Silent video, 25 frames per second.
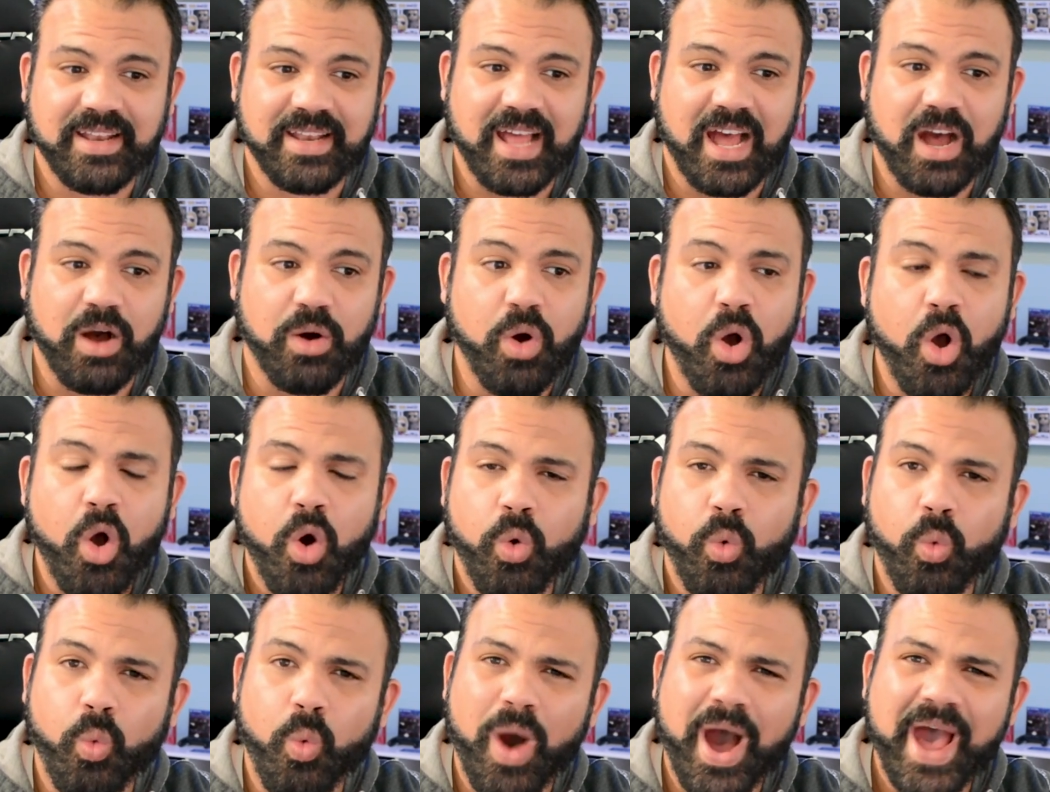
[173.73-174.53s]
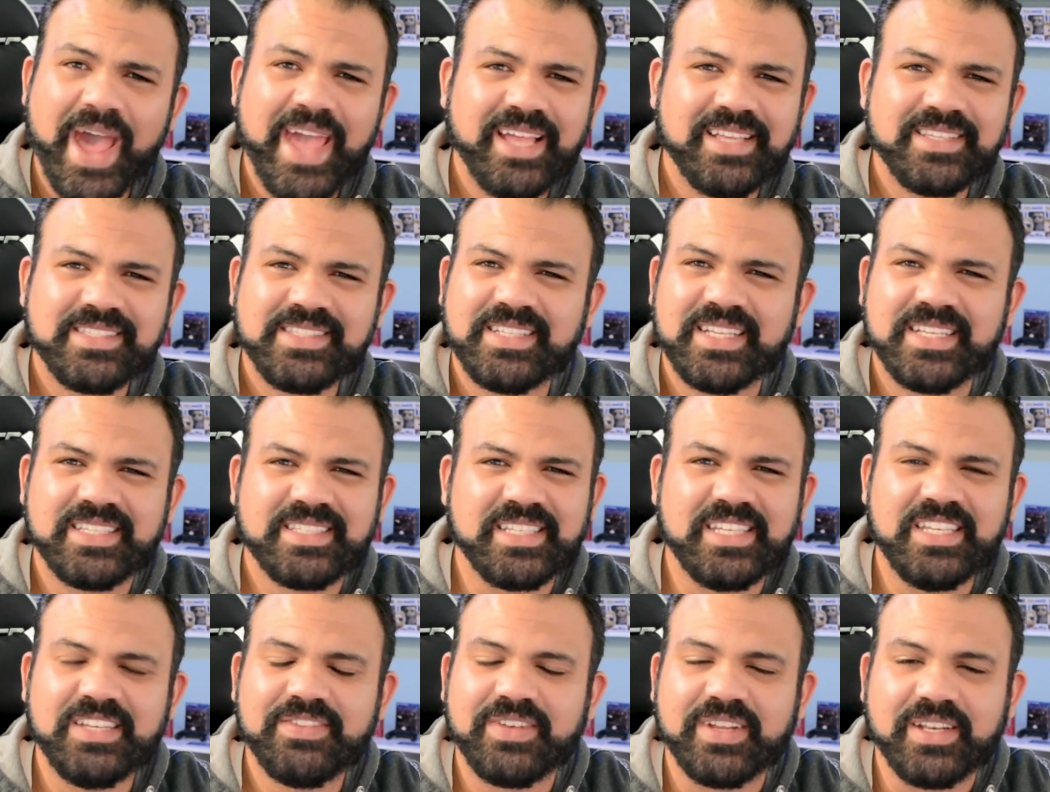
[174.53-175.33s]
Now, why is
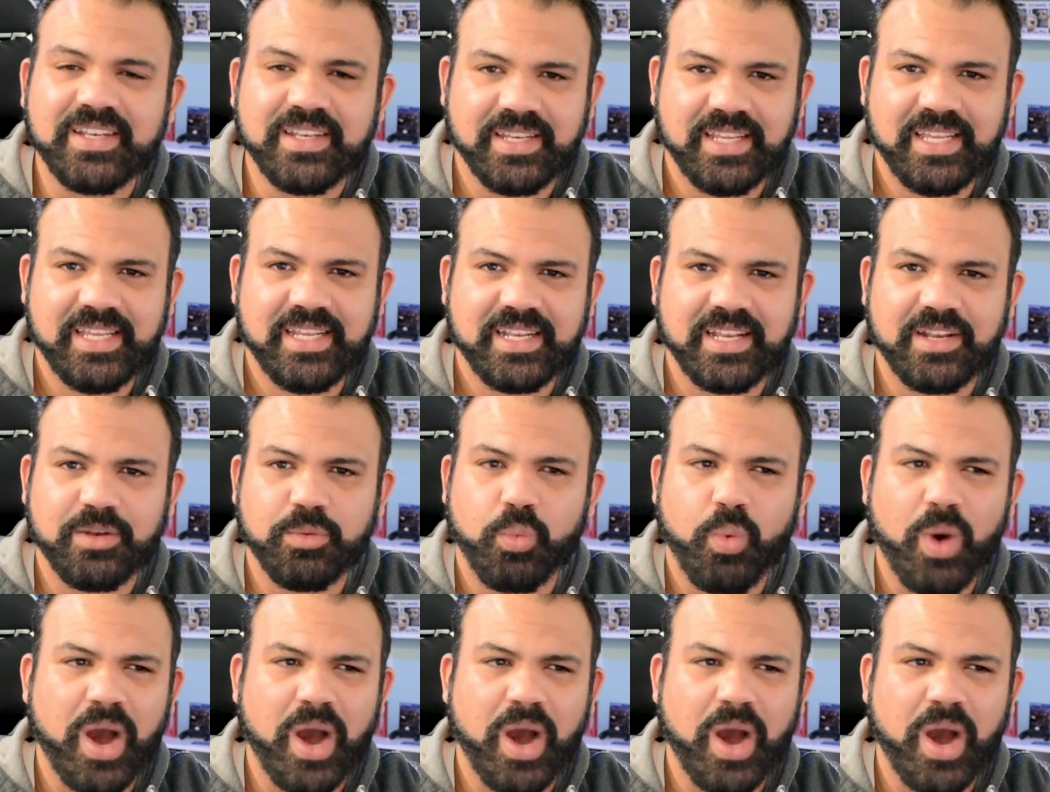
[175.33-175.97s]
this even needed?